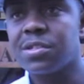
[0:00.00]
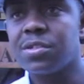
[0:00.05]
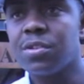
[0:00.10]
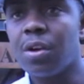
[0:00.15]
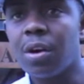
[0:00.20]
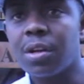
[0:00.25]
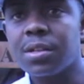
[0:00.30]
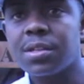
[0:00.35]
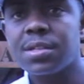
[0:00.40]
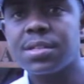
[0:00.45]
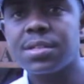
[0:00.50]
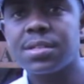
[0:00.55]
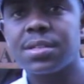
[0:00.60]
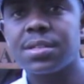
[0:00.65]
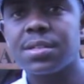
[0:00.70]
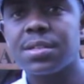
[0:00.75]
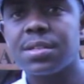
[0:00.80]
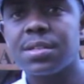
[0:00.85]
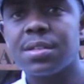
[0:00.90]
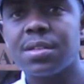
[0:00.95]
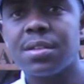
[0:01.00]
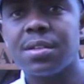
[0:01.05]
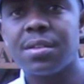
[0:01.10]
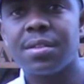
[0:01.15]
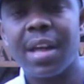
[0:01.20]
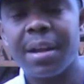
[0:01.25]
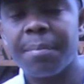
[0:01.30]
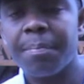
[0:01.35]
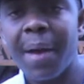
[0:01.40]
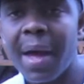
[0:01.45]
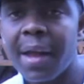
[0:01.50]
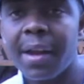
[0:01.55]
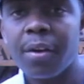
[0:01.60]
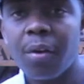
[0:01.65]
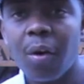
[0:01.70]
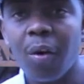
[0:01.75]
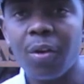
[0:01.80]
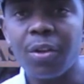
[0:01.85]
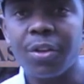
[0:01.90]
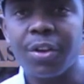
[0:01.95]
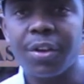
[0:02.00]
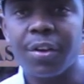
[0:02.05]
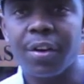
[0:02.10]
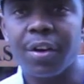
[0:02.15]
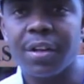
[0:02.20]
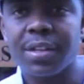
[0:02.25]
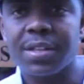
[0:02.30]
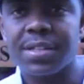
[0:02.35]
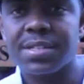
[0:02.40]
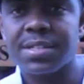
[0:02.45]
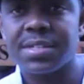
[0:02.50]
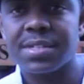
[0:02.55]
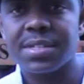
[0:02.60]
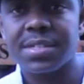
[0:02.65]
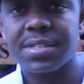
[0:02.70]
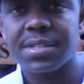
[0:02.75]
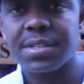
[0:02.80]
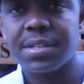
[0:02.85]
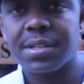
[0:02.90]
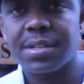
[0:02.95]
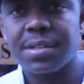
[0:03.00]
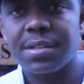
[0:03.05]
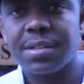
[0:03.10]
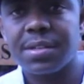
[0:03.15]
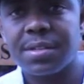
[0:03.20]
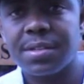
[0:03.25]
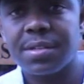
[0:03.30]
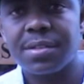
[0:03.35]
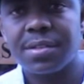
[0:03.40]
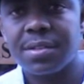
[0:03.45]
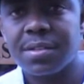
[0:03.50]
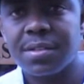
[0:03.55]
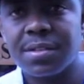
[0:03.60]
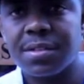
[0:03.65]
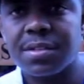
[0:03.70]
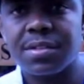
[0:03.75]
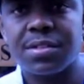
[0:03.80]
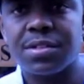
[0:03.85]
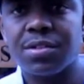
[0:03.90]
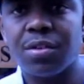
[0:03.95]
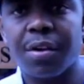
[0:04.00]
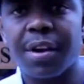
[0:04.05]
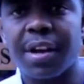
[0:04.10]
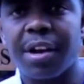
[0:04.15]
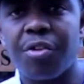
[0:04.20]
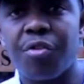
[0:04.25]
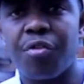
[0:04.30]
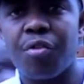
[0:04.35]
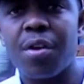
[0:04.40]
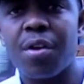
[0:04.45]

it's not that bad at all, you know. It's not a